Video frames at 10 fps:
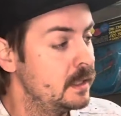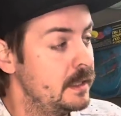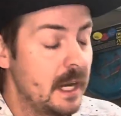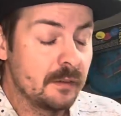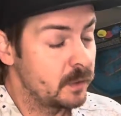
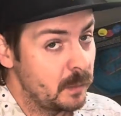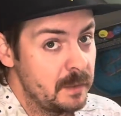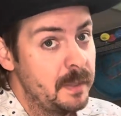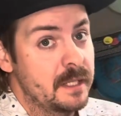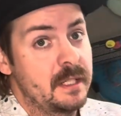Now, if the
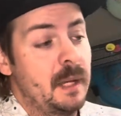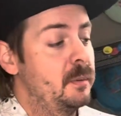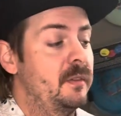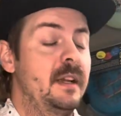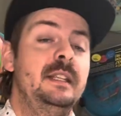wind picks up
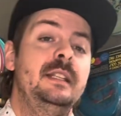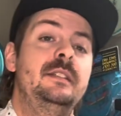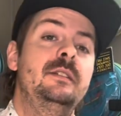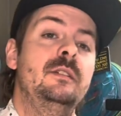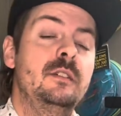or if I need
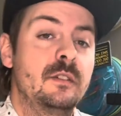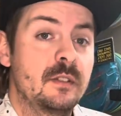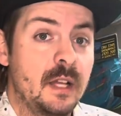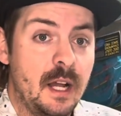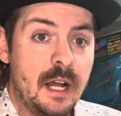to
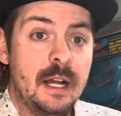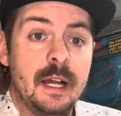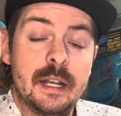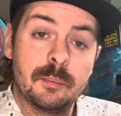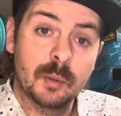use
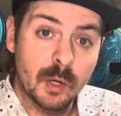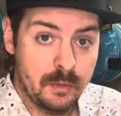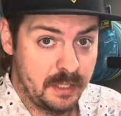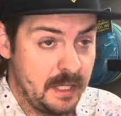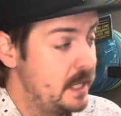an
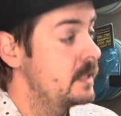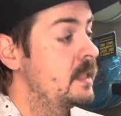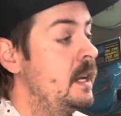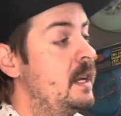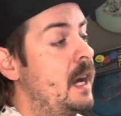approach
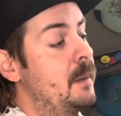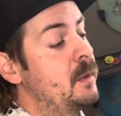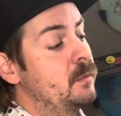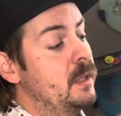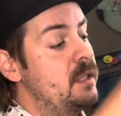disc, I'm
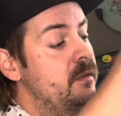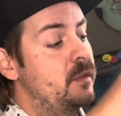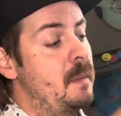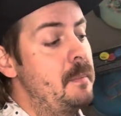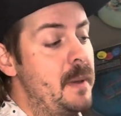reaching for
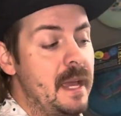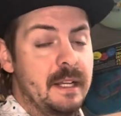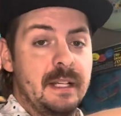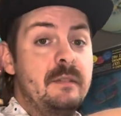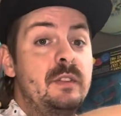my
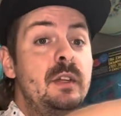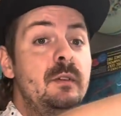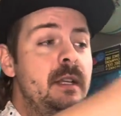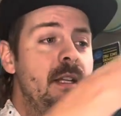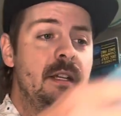pegs. I have
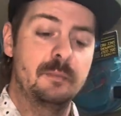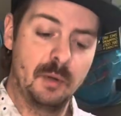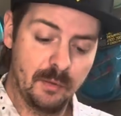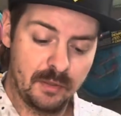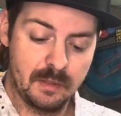two in here.
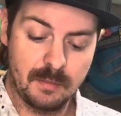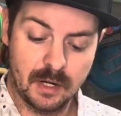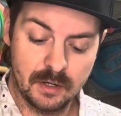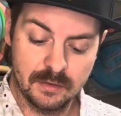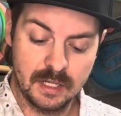Both of them
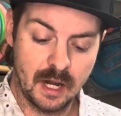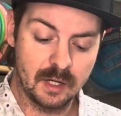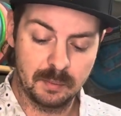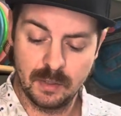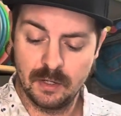are the R
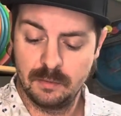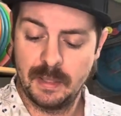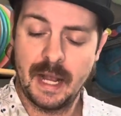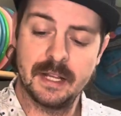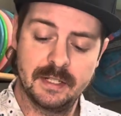Pro
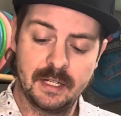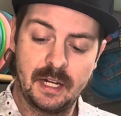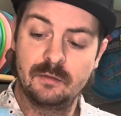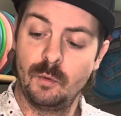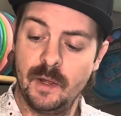plastic. I
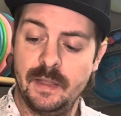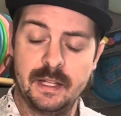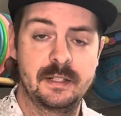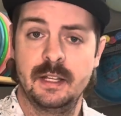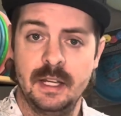have one
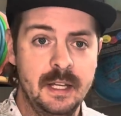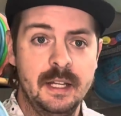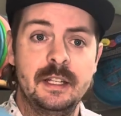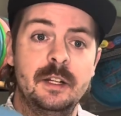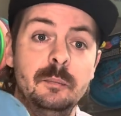that's
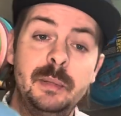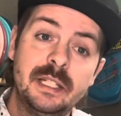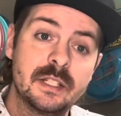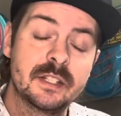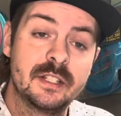
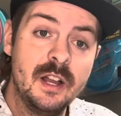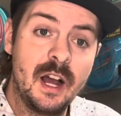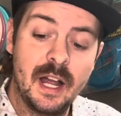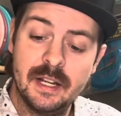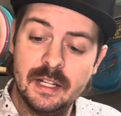beat to
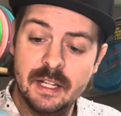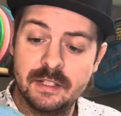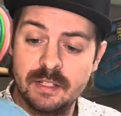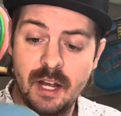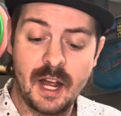snot.
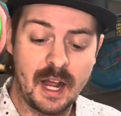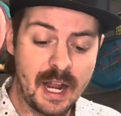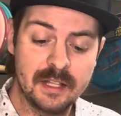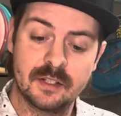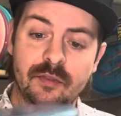It's a
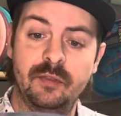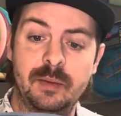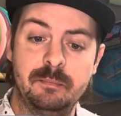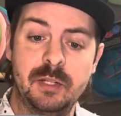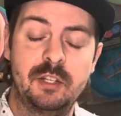hyzer
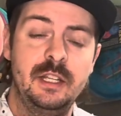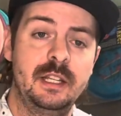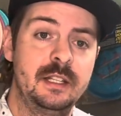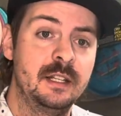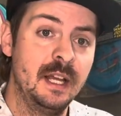flip
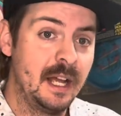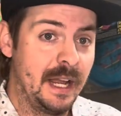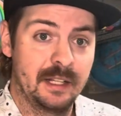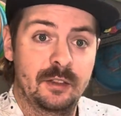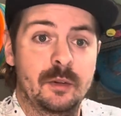machine.
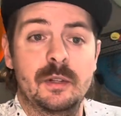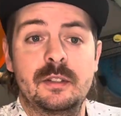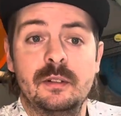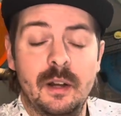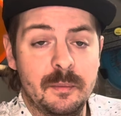I can throw it
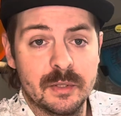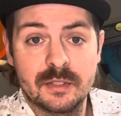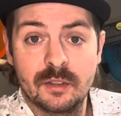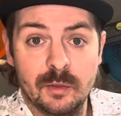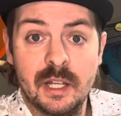to
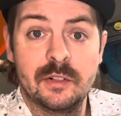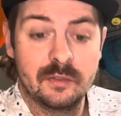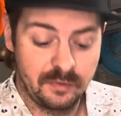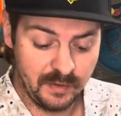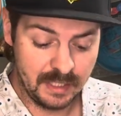almost
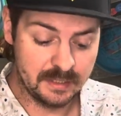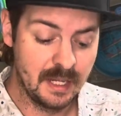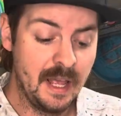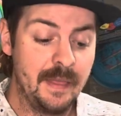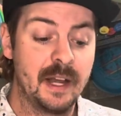300 feet.
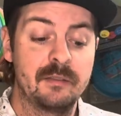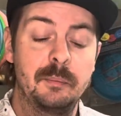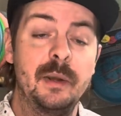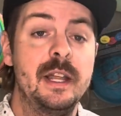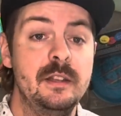And I have a
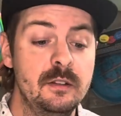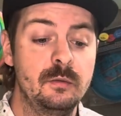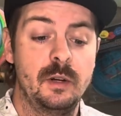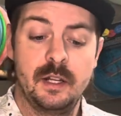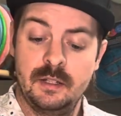brand new
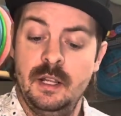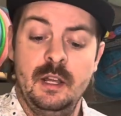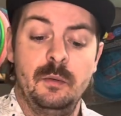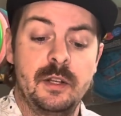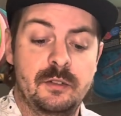one,
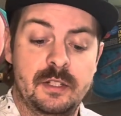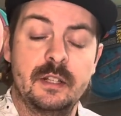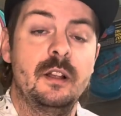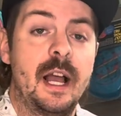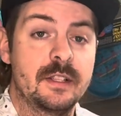which
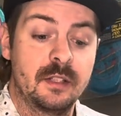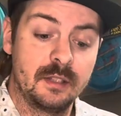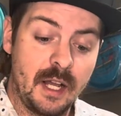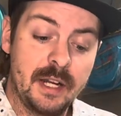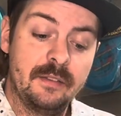still has a
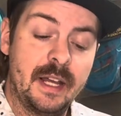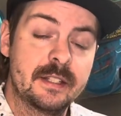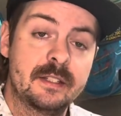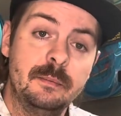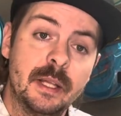lot of that
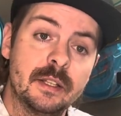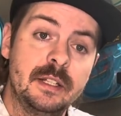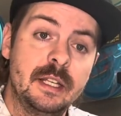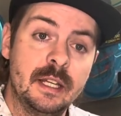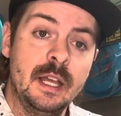stability.